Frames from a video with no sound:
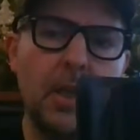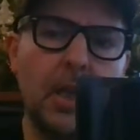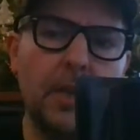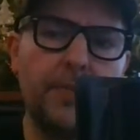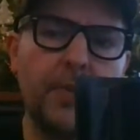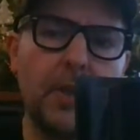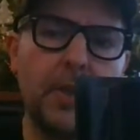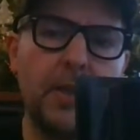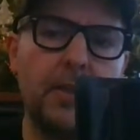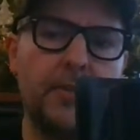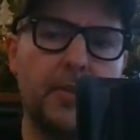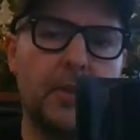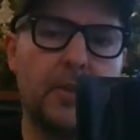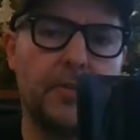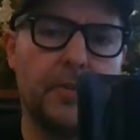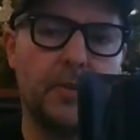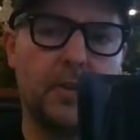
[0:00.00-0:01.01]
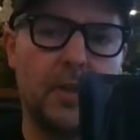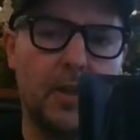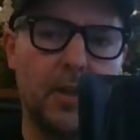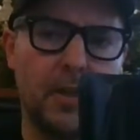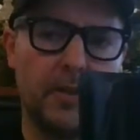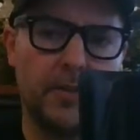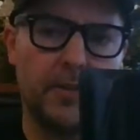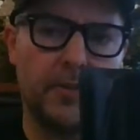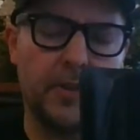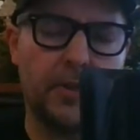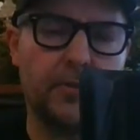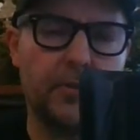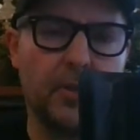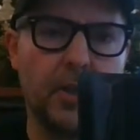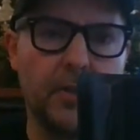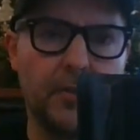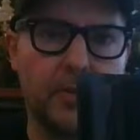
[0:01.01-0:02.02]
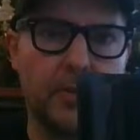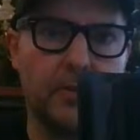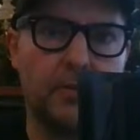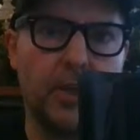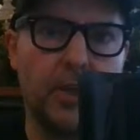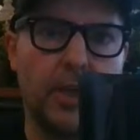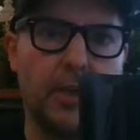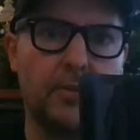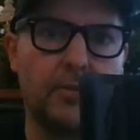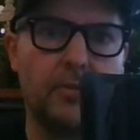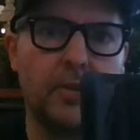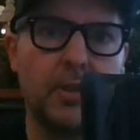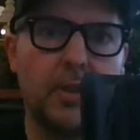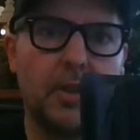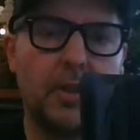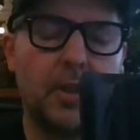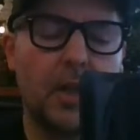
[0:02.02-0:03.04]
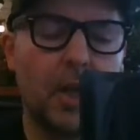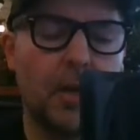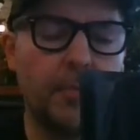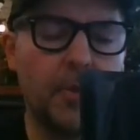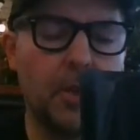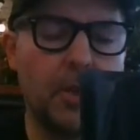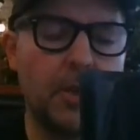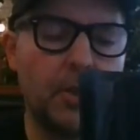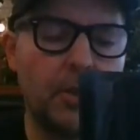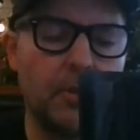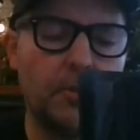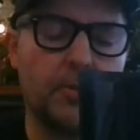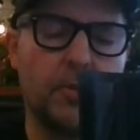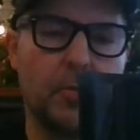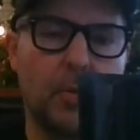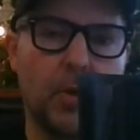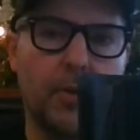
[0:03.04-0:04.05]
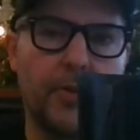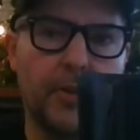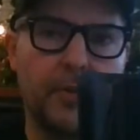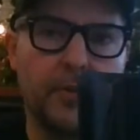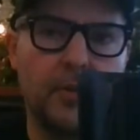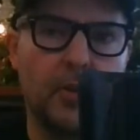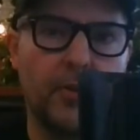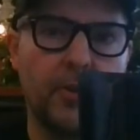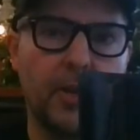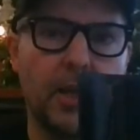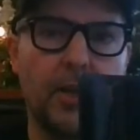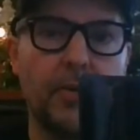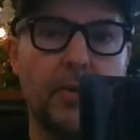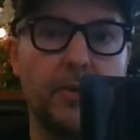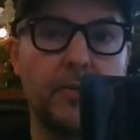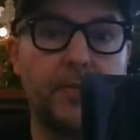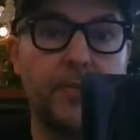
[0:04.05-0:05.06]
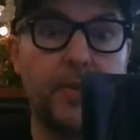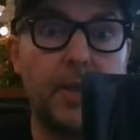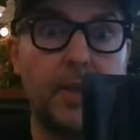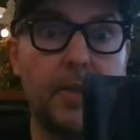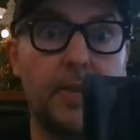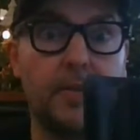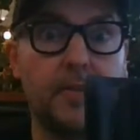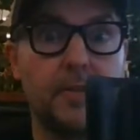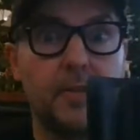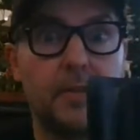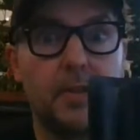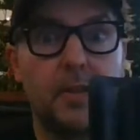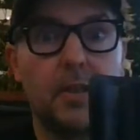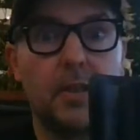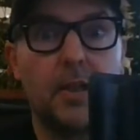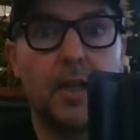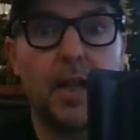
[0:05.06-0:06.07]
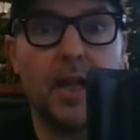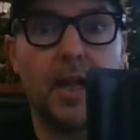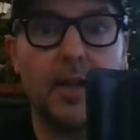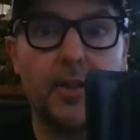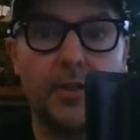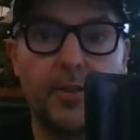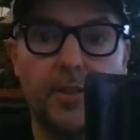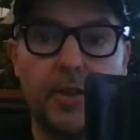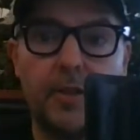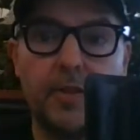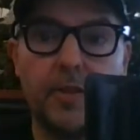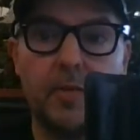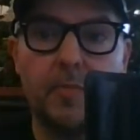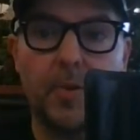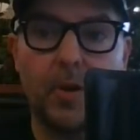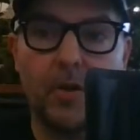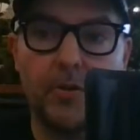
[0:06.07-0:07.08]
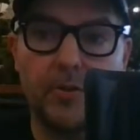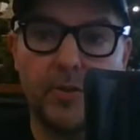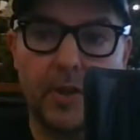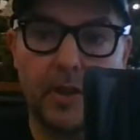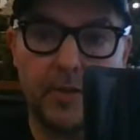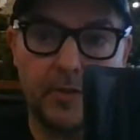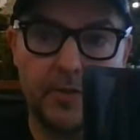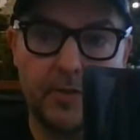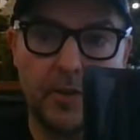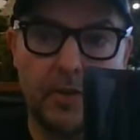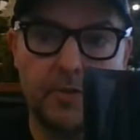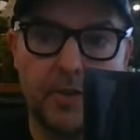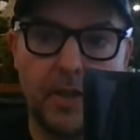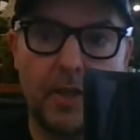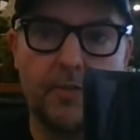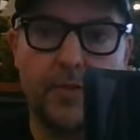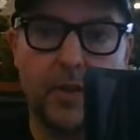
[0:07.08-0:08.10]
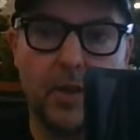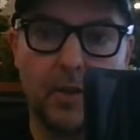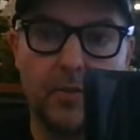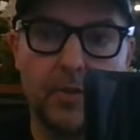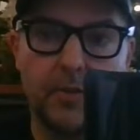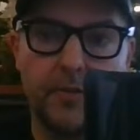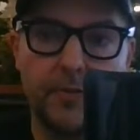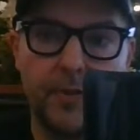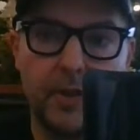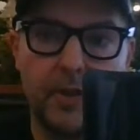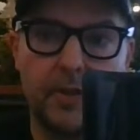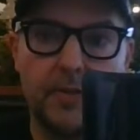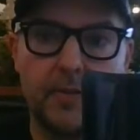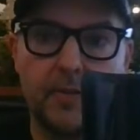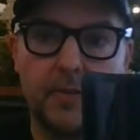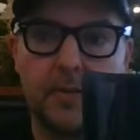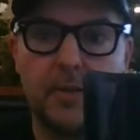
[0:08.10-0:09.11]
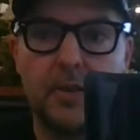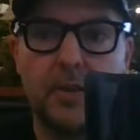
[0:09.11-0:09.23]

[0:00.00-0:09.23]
if I need to use a decentralized exchange, I'm going to use the one that's got the lowest fees. And I think that PulseX is going to have the lowest fees.